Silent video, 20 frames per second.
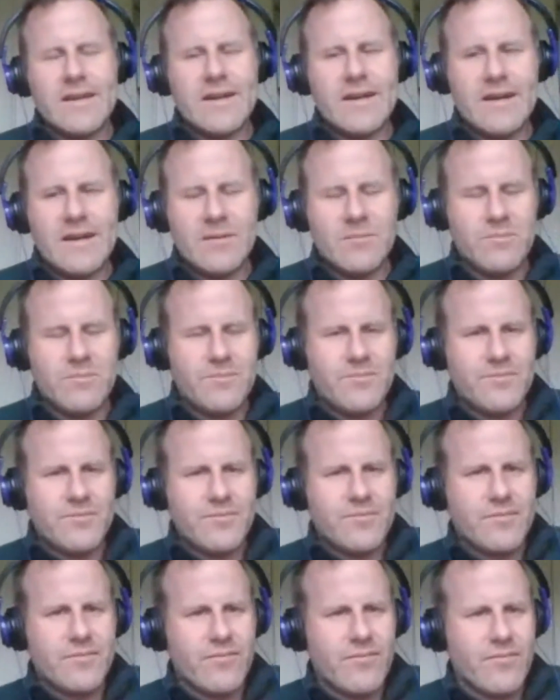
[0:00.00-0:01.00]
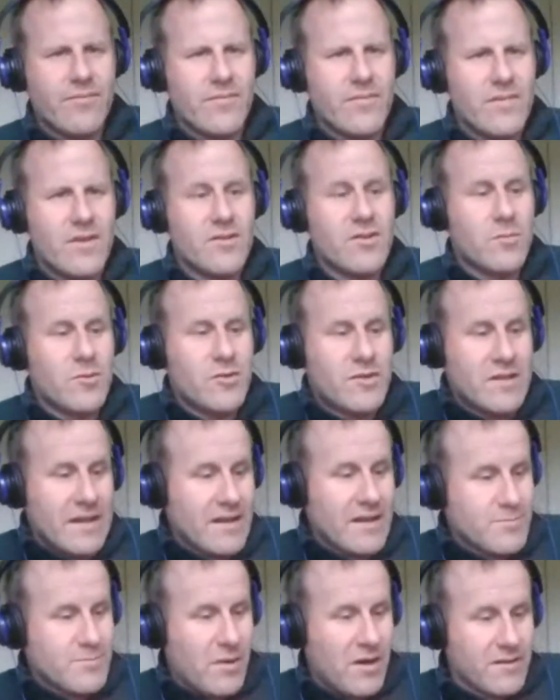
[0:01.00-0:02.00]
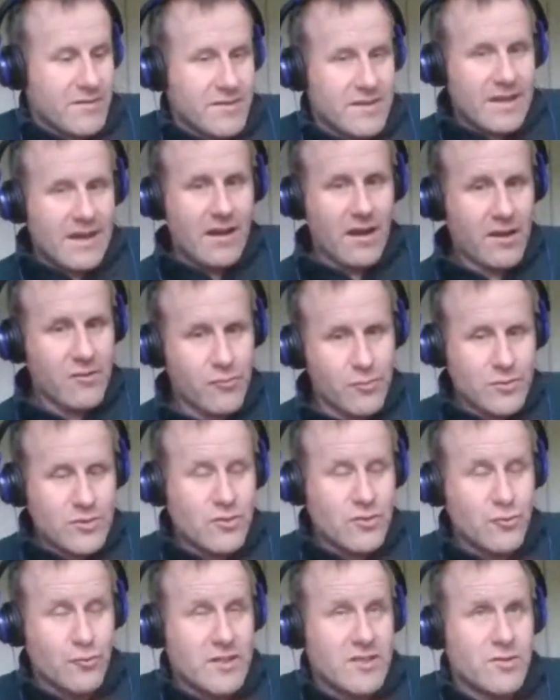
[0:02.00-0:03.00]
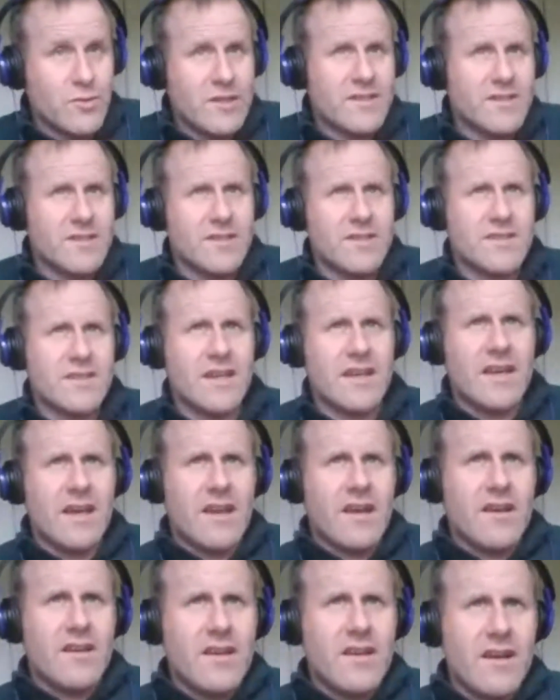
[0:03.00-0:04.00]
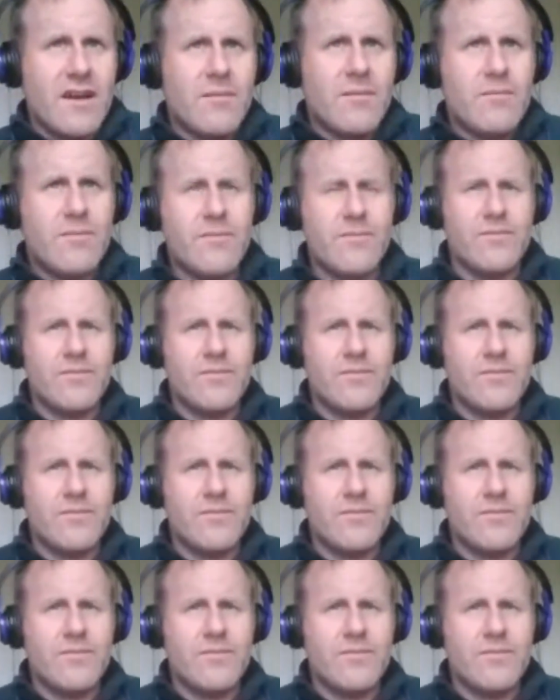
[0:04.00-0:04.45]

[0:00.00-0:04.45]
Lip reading: The WTS Pod. Yeah, I retweeted it today, and I